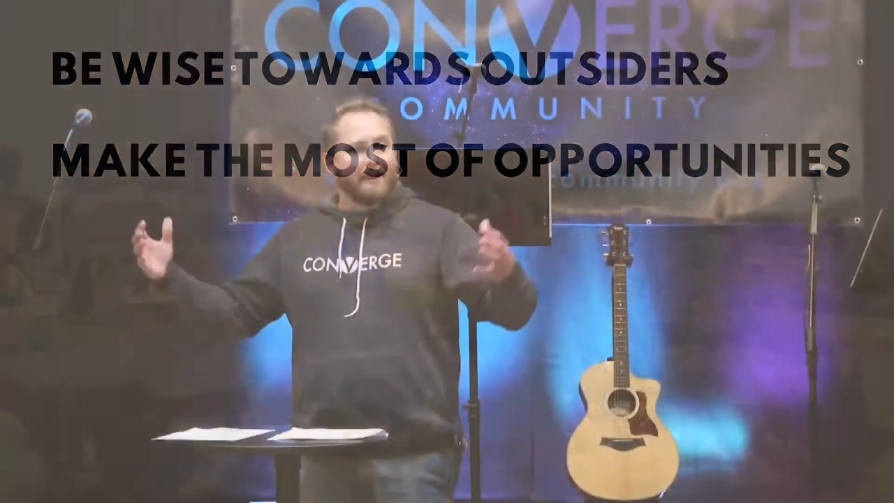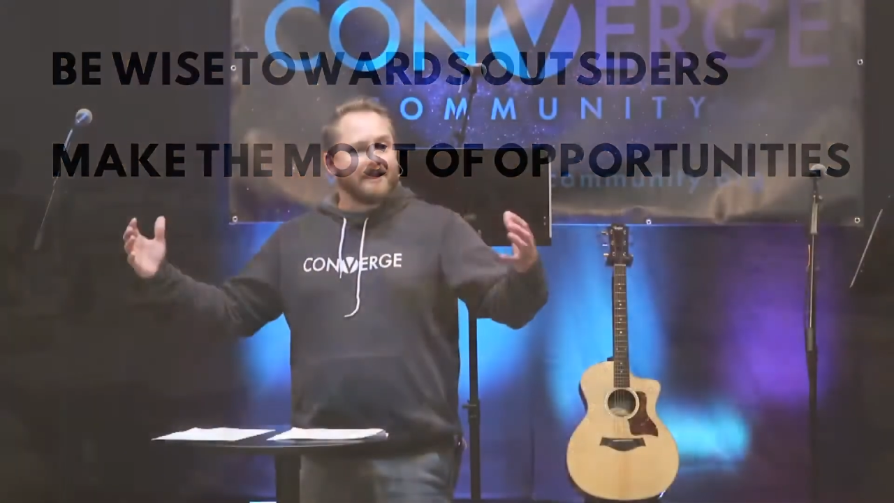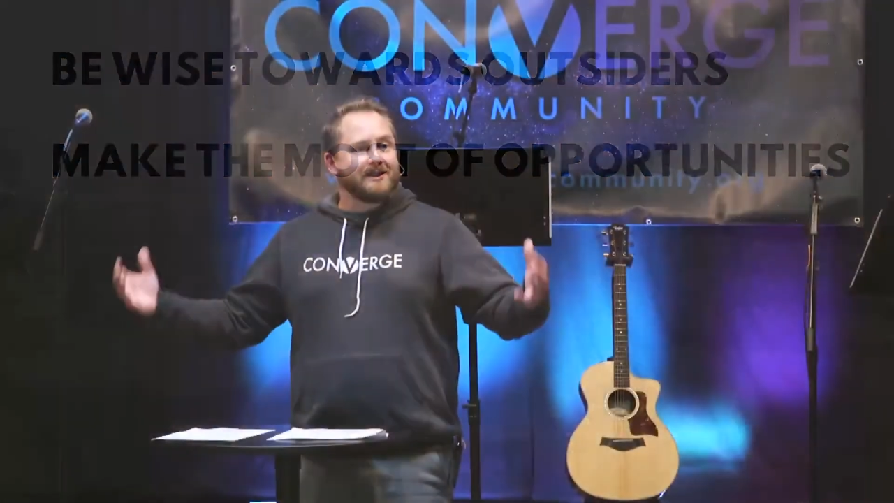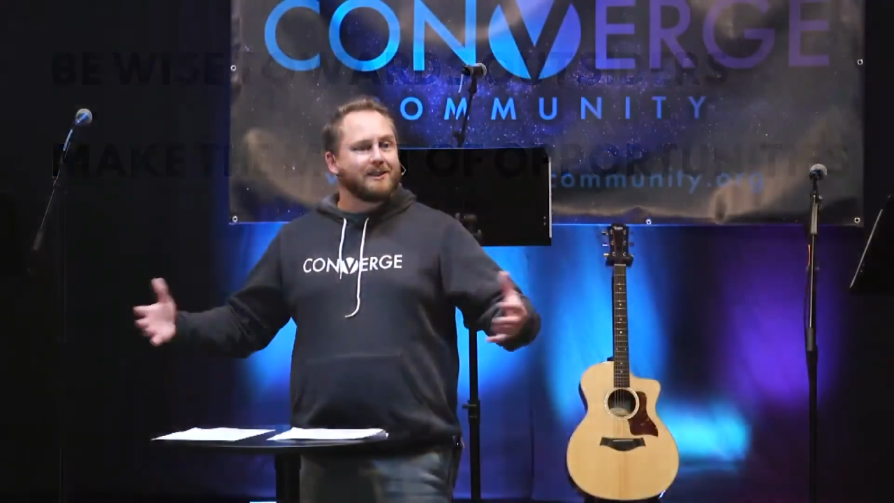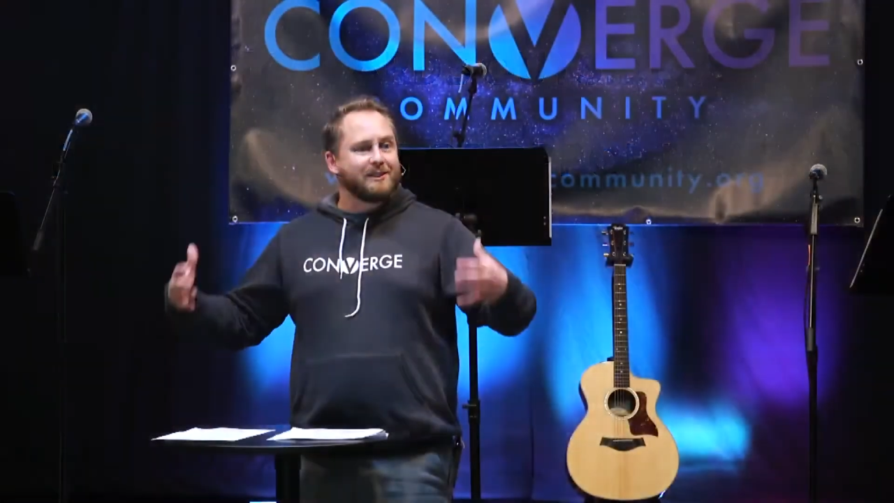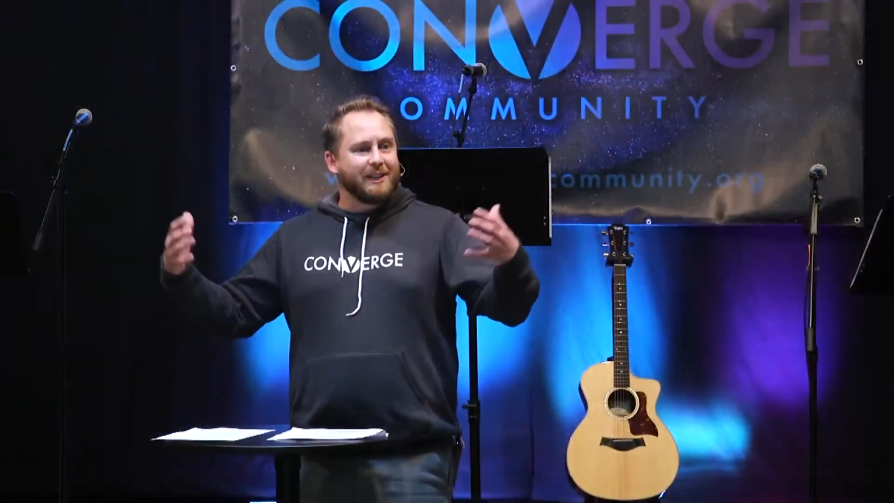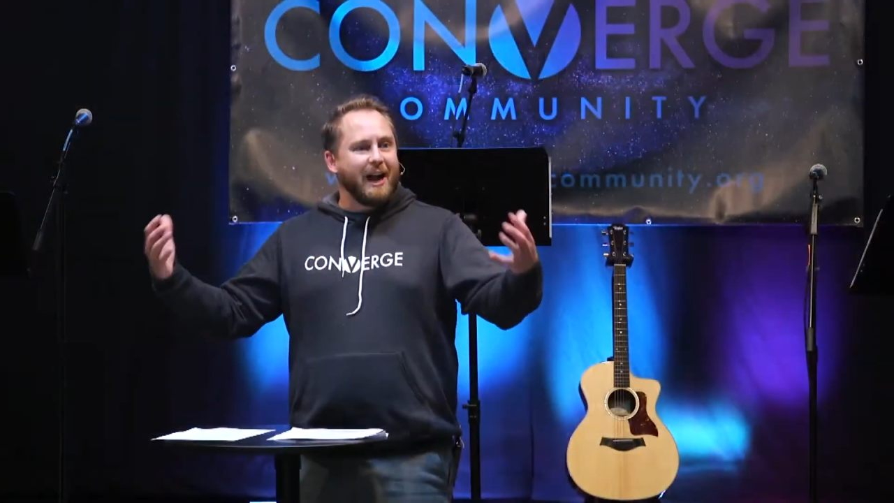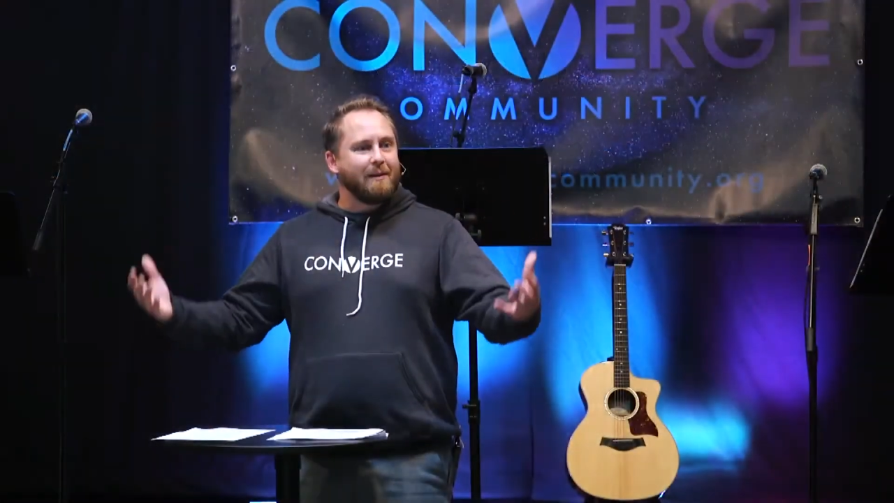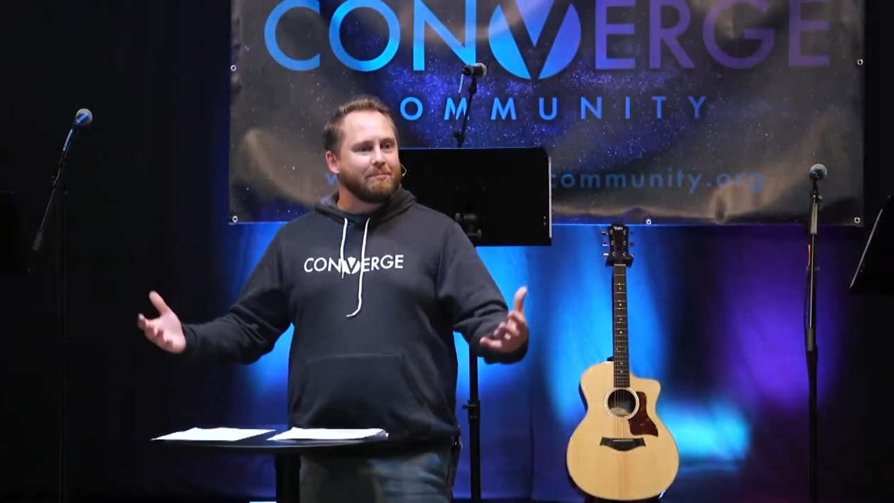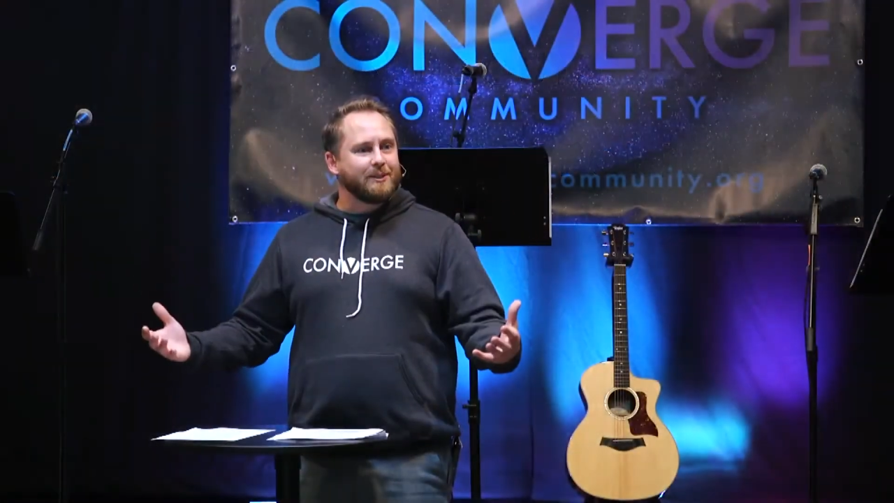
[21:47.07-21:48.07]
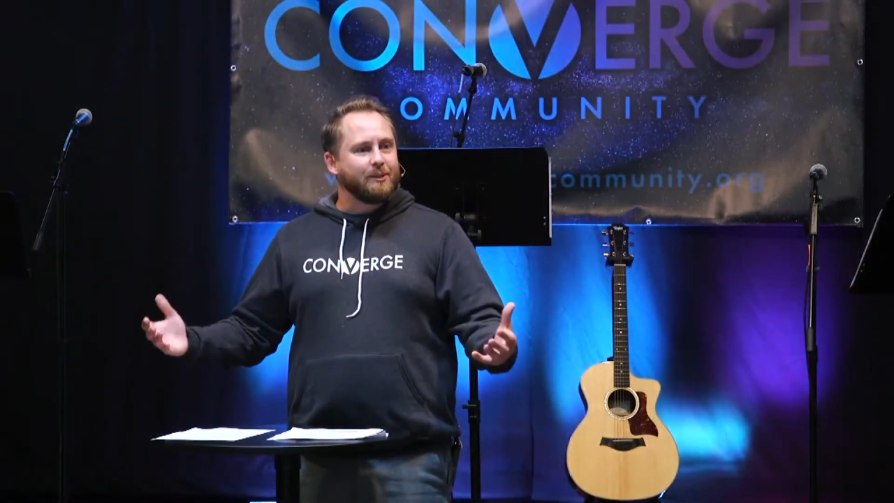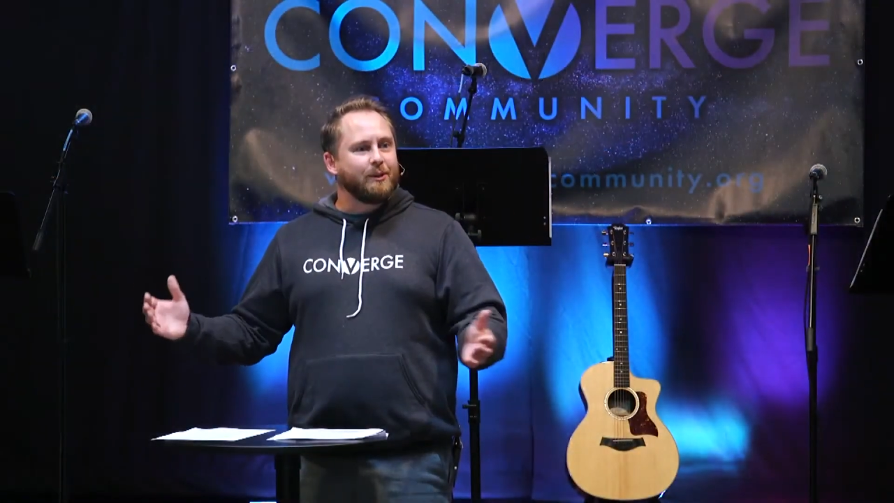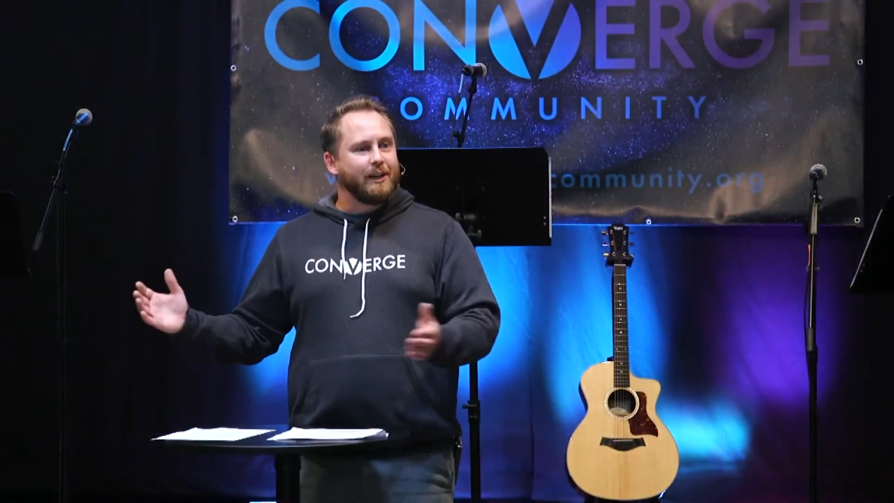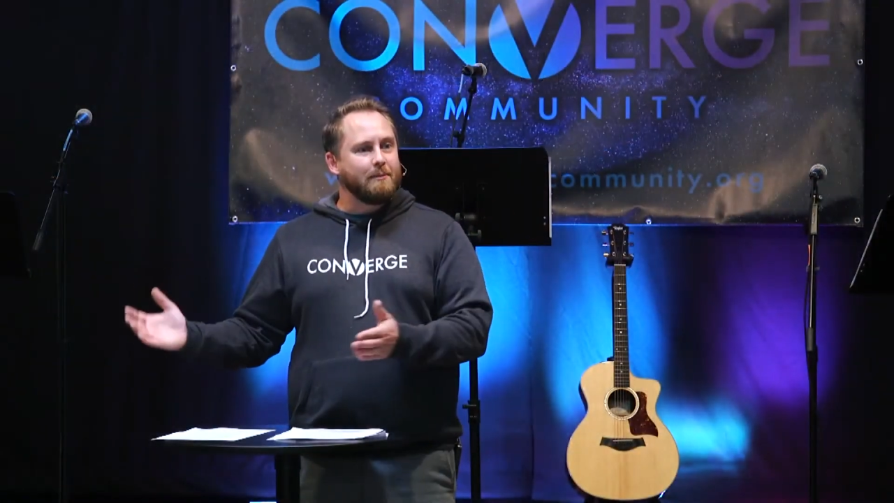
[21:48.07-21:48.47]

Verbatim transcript: this is an opportunity.